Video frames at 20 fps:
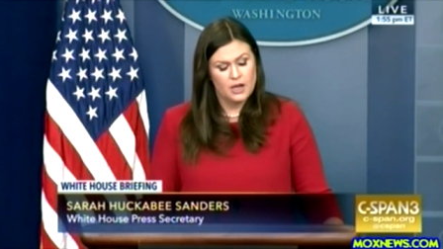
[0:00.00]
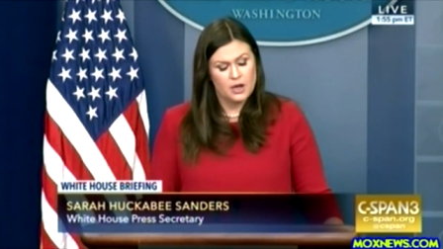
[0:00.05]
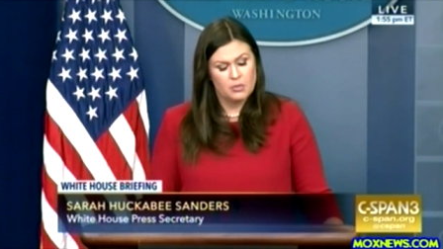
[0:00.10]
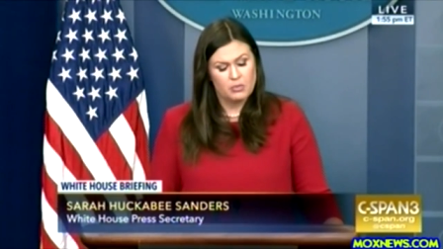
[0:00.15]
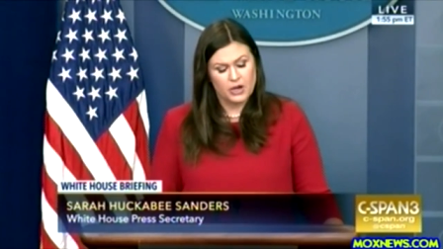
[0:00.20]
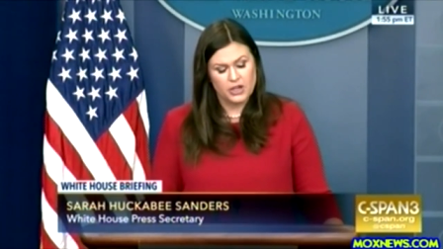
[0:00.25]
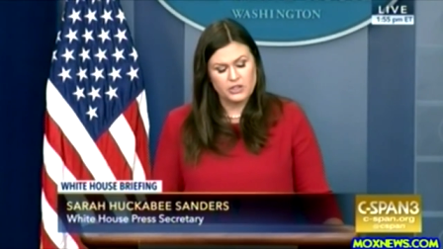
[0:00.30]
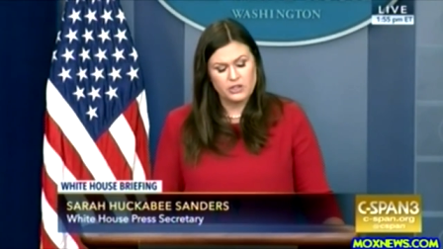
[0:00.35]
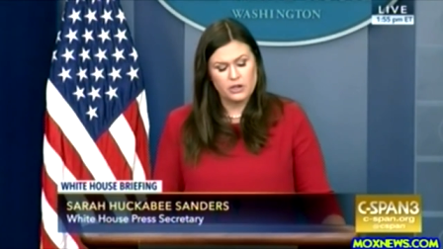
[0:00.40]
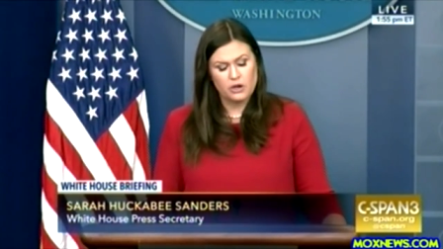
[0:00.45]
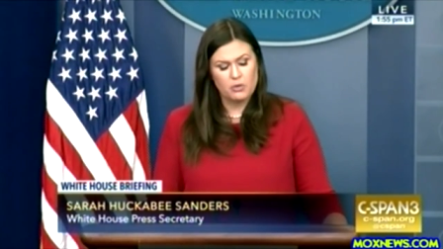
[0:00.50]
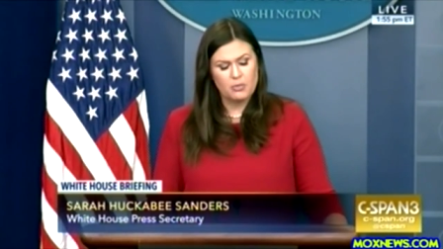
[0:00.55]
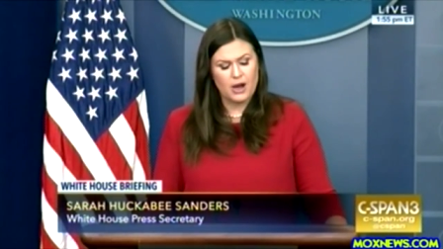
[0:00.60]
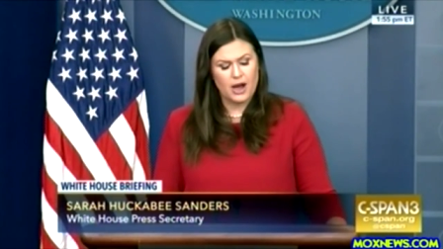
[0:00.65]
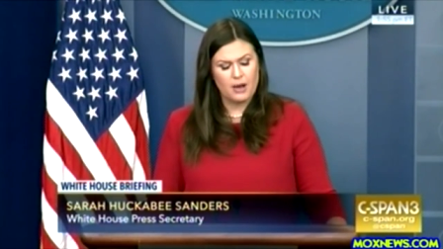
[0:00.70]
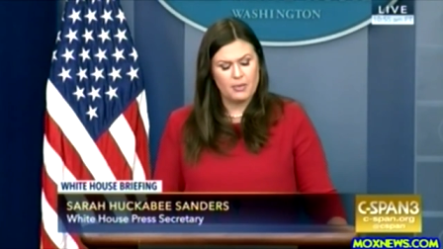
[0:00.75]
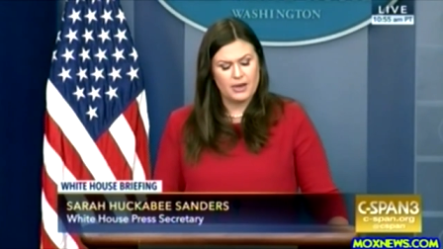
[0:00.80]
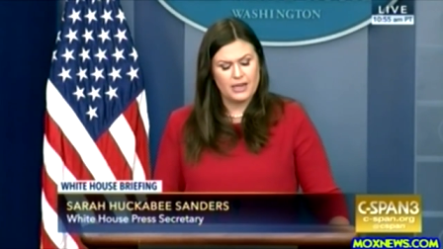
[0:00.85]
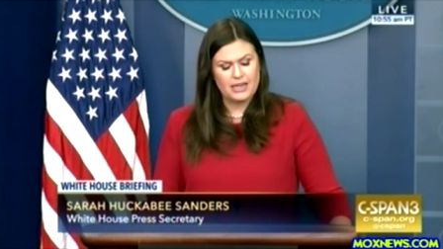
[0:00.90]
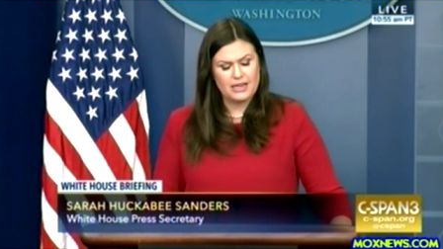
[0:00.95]
President
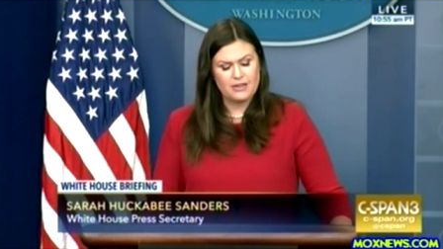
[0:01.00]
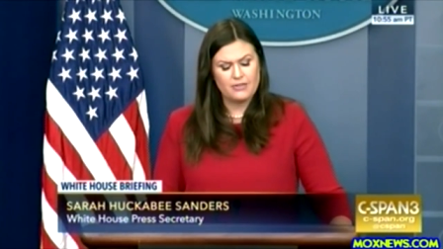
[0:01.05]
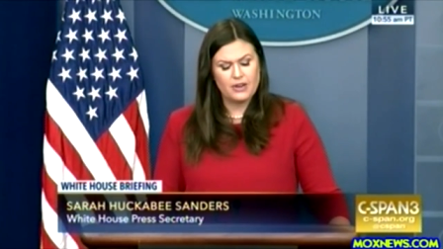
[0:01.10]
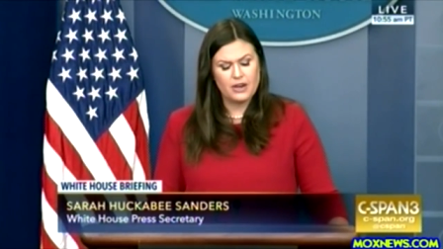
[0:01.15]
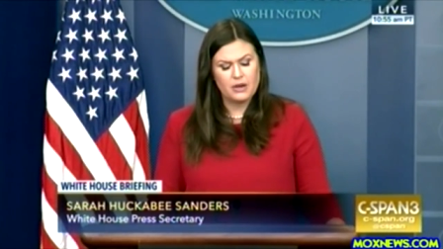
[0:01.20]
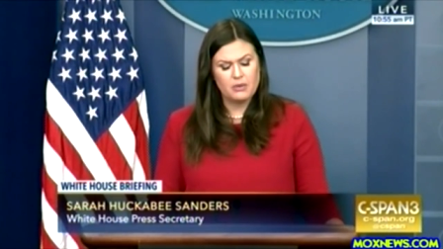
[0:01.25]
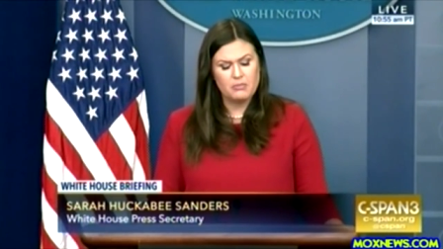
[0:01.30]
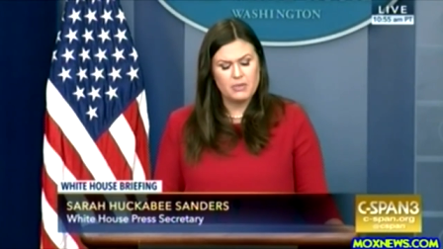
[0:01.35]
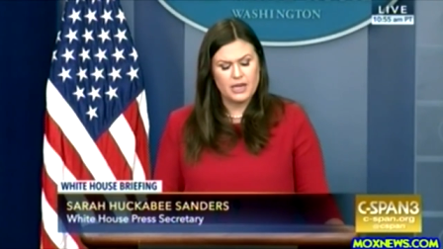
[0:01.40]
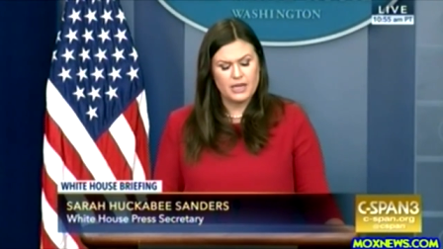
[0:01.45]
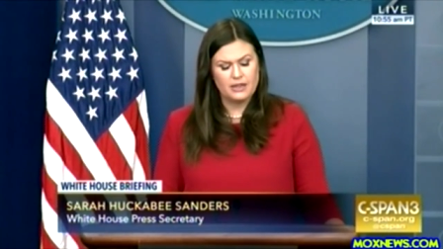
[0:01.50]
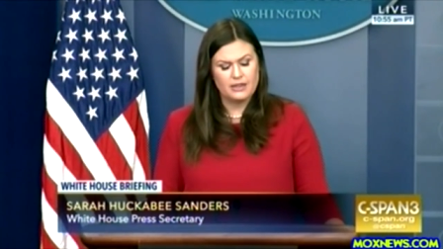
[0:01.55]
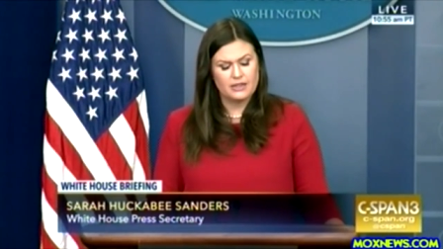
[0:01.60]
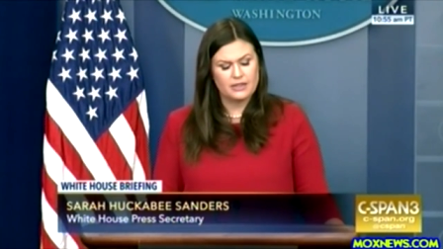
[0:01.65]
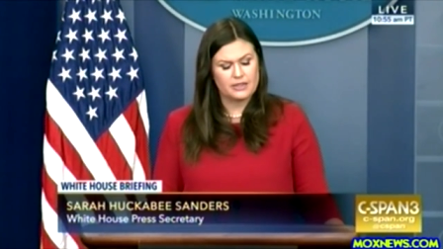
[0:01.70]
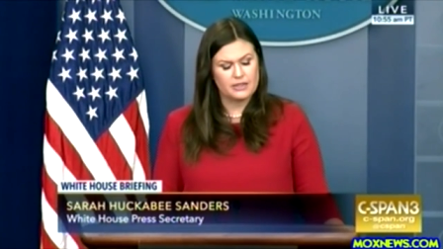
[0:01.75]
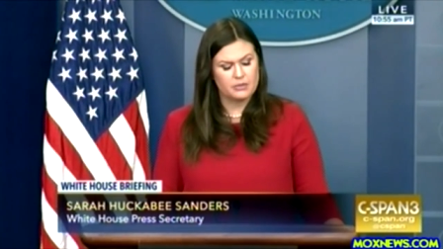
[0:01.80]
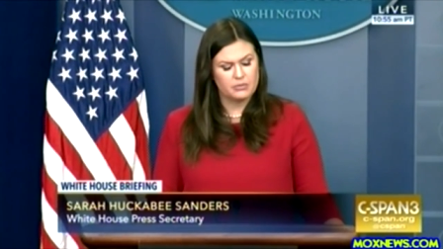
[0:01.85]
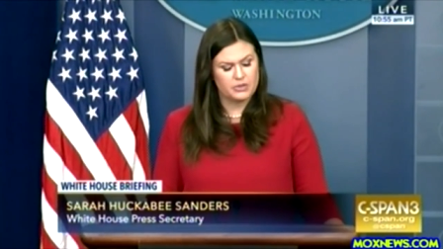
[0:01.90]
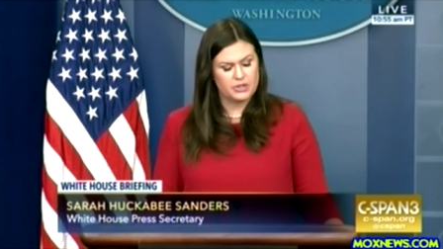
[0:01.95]
Obama even admitted
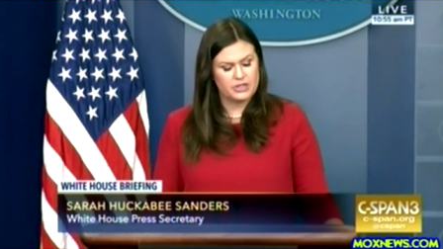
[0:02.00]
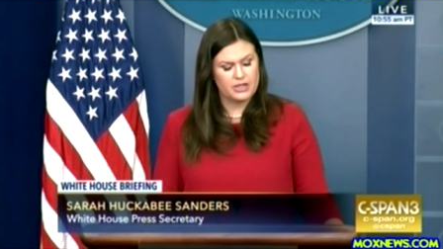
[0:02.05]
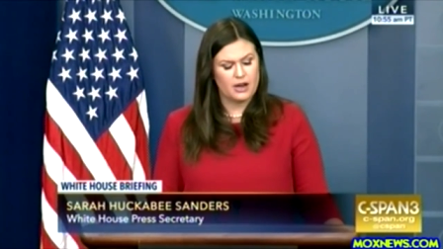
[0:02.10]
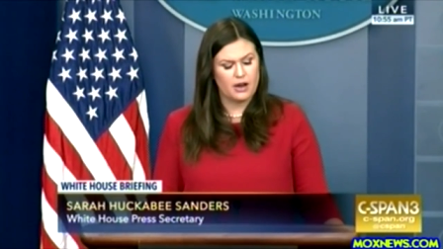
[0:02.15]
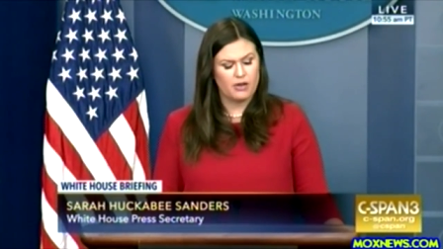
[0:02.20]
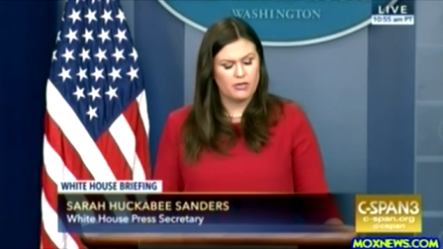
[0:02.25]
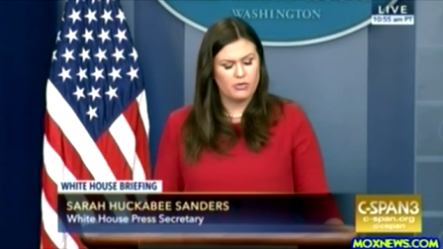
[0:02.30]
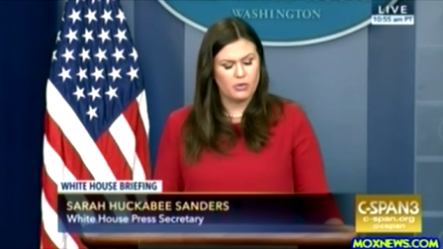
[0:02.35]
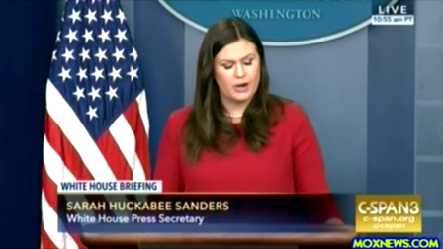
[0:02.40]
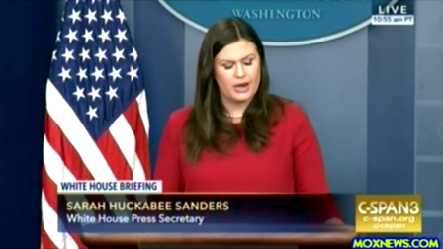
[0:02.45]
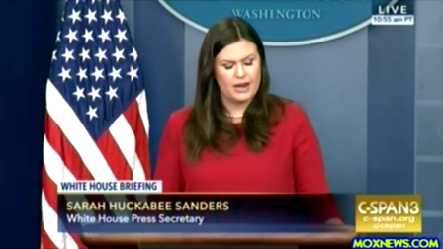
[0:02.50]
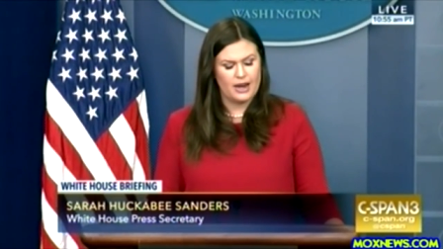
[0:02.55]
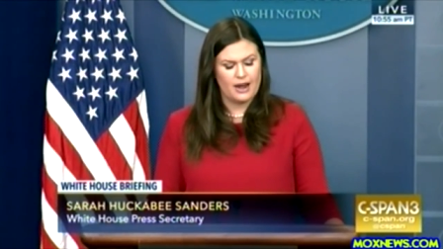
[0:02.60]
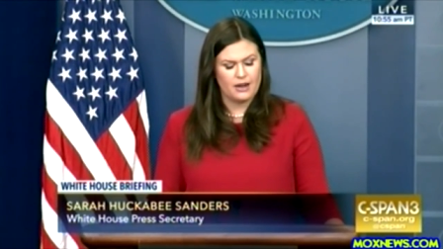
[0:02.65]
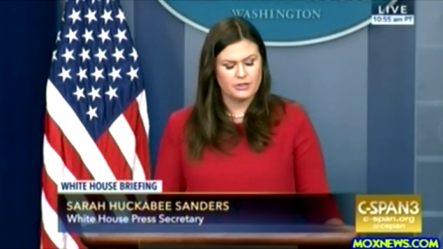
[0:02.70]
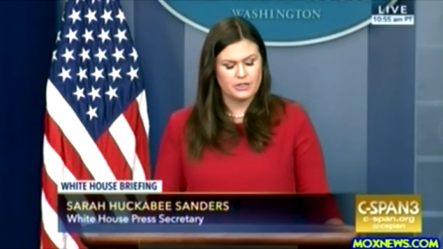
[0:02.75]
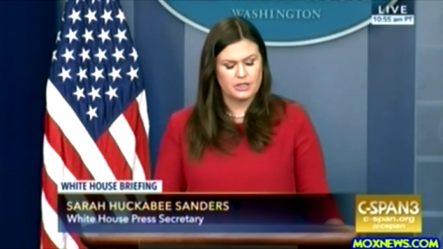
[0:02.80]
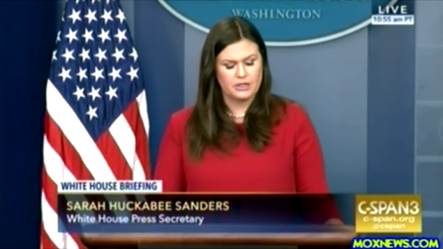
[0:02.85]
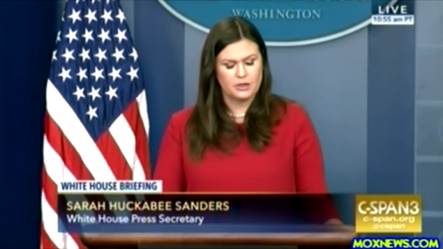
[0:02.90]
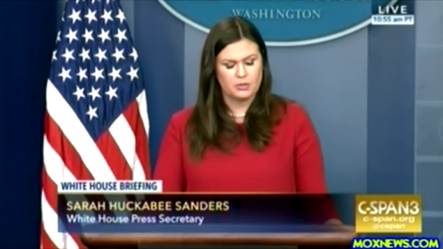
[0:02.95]
this himself when
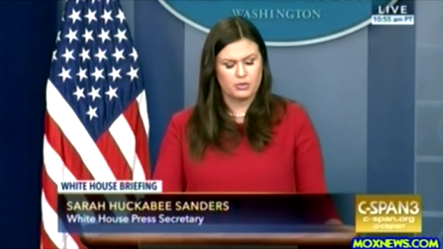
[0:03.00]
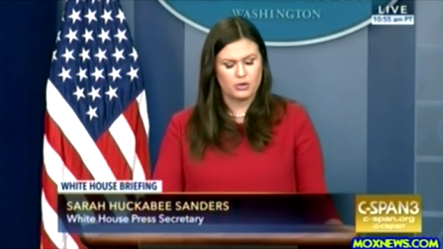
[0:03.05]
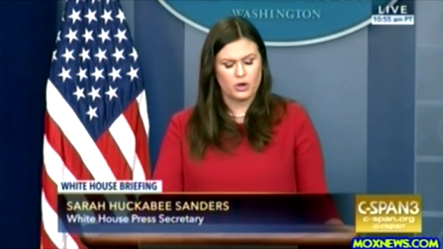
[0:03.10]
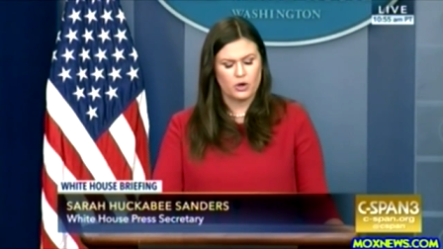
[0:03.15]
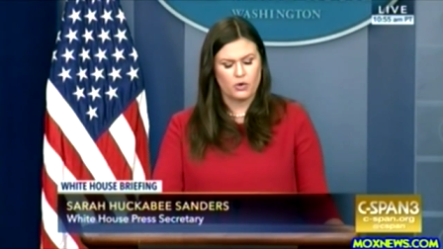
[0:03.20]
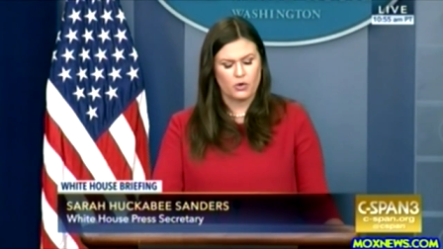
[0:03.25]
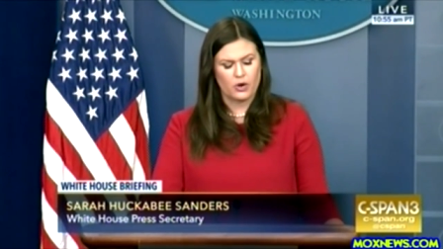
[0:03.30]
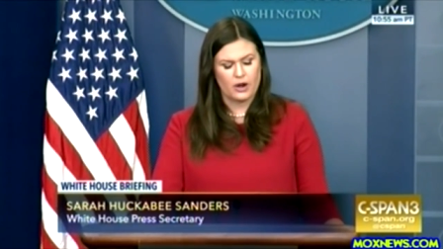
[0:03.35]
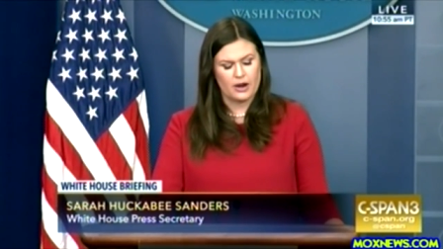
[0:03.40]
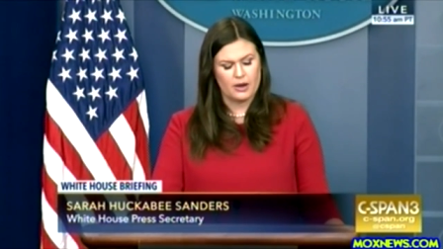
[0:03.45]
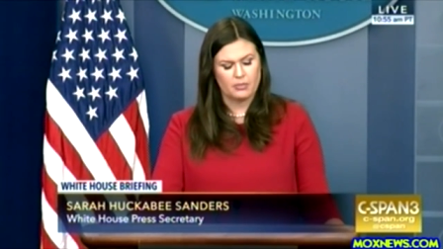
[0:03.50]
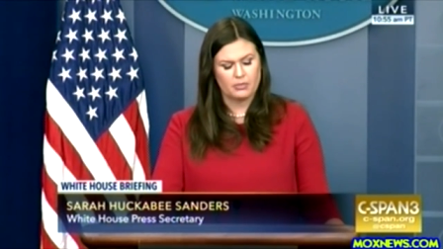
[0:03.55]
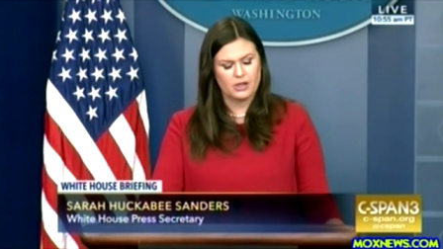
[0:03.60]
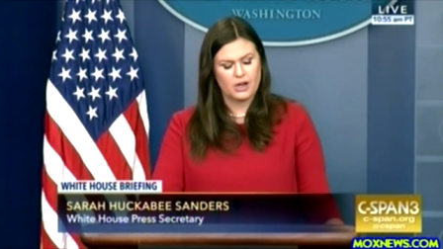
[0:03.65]
announcing the program,